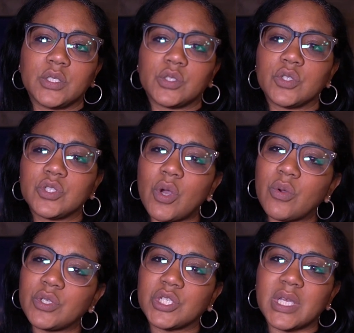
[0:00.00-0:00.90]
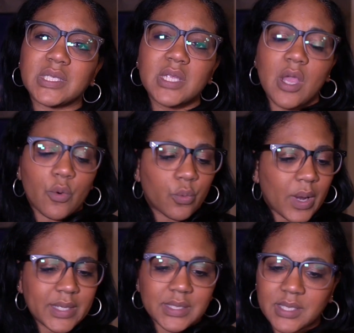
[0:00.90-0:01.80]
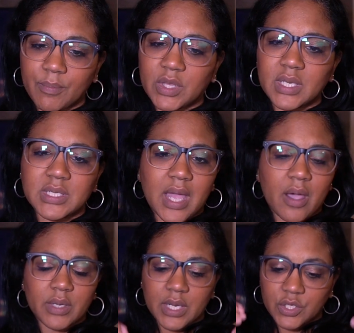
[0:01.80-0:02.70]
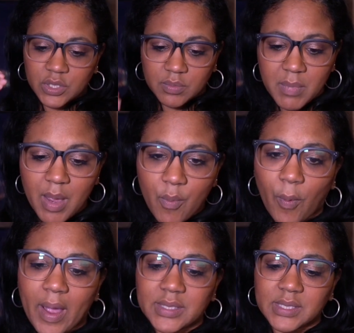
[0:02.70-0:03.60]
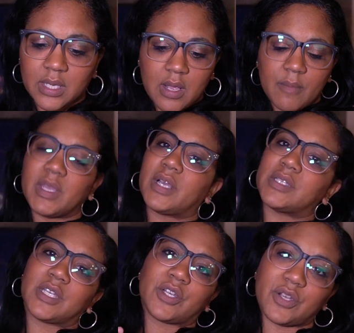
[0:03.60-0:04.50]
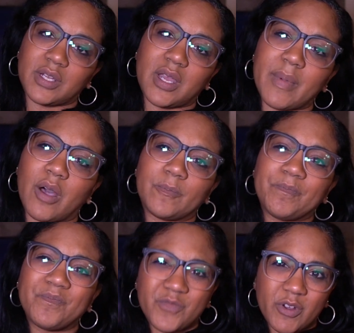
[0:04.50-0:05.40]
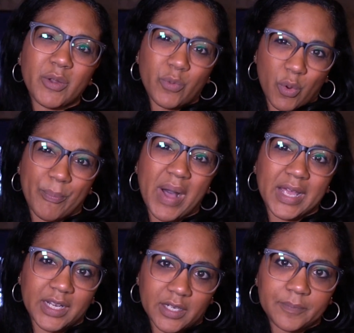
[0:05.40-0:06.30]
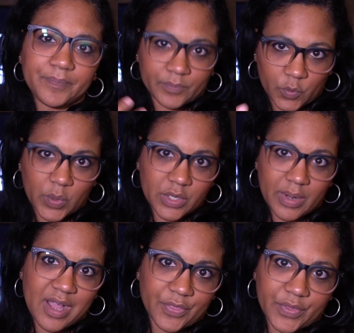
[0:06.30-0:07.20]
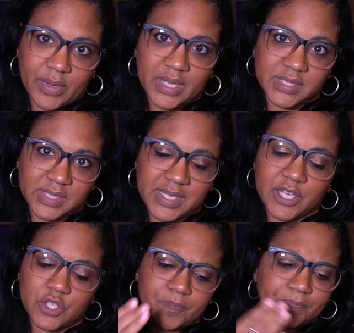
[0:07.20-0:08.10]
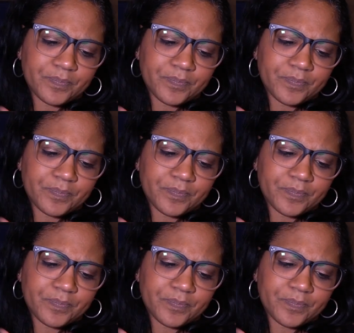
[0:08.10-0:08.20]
So don't just write something down and just memorize it, because it could come out very robotic when you're out there on stage.